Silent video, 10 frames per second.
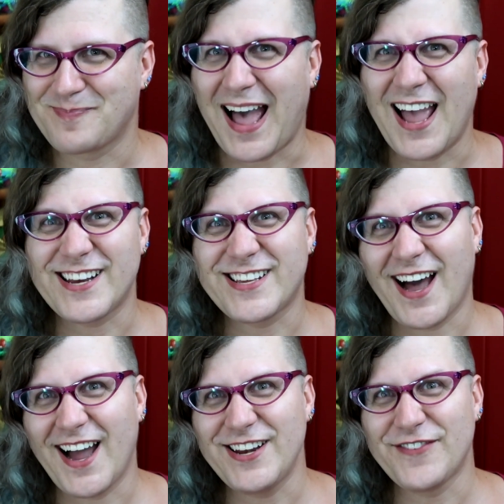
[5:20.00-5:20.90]
I had
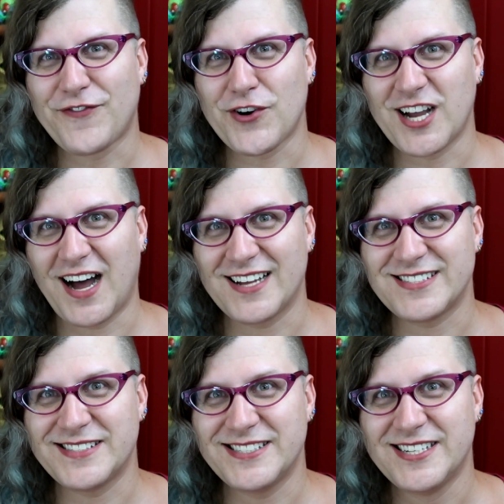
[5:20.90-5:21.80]
kind of
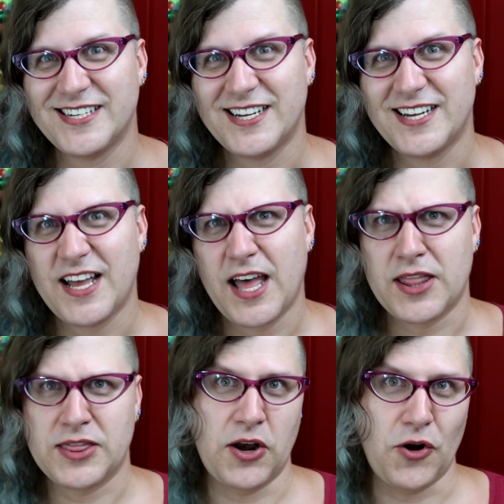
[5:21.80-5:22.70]
forgotten
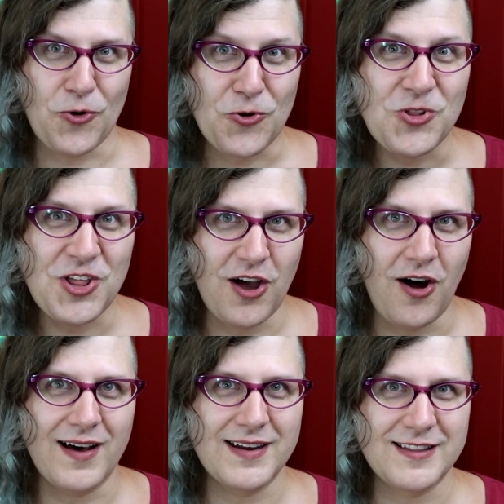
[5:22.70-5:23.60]
that early
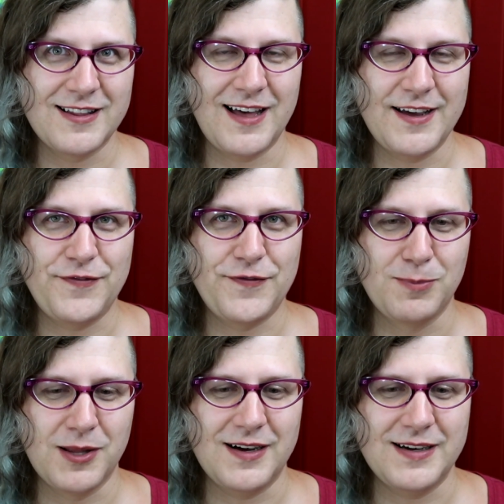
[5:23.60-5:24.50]
on in the
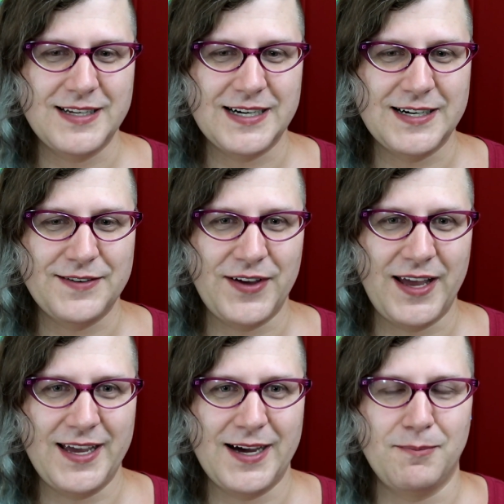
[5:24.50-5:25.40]
lifeblood of
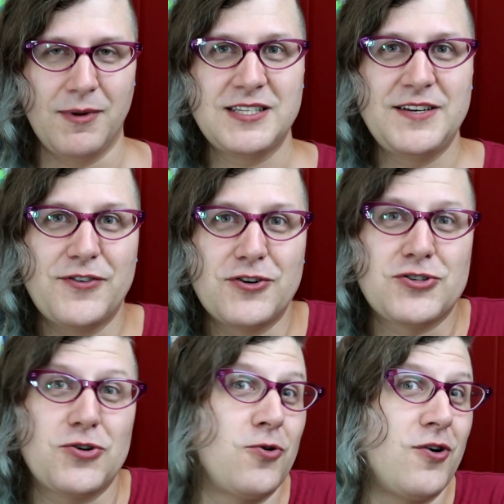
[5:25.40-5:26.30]
a, a multiverse
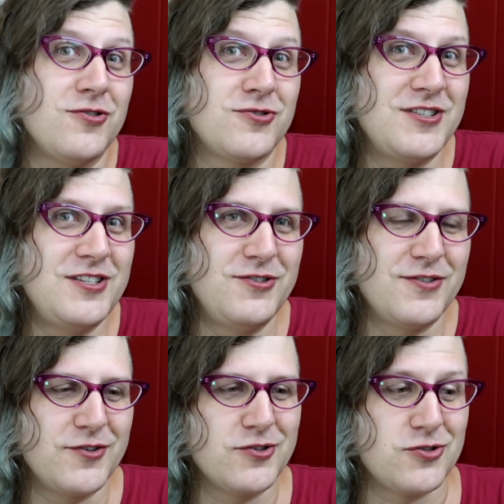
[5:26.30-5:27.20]
or alternate
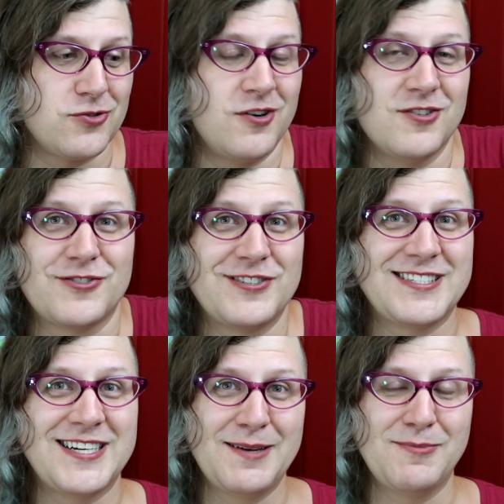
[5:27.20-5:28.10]
universe or alternate
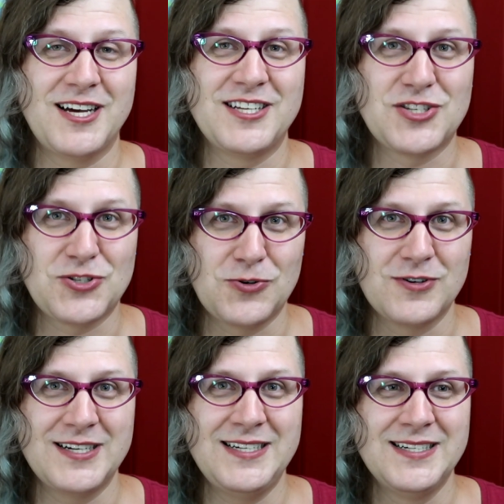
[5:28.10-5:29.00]
timeline
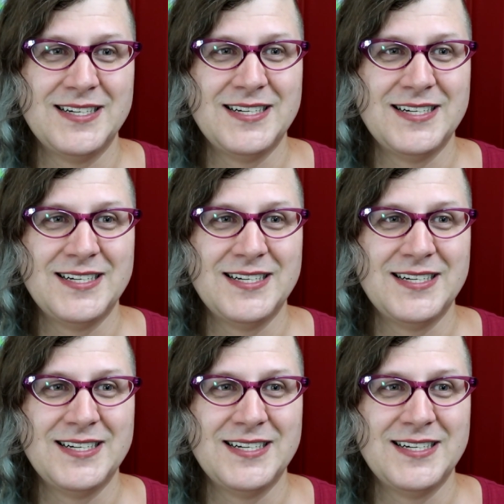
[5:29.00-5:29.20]
story,